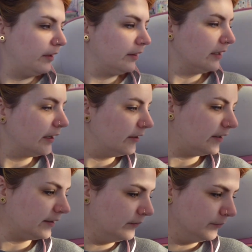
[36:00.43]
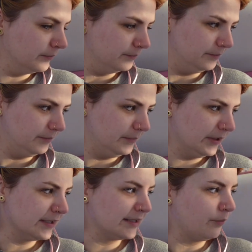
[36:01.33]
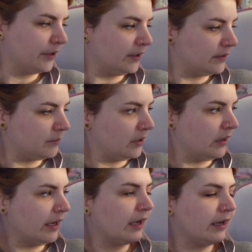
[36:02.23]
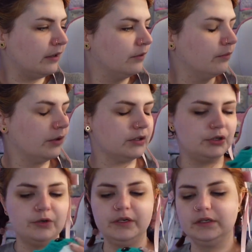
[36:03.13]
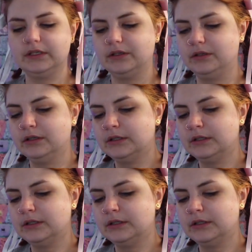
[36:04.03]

I think I didn't, because I wanted it to be like, I didn't want to show it until,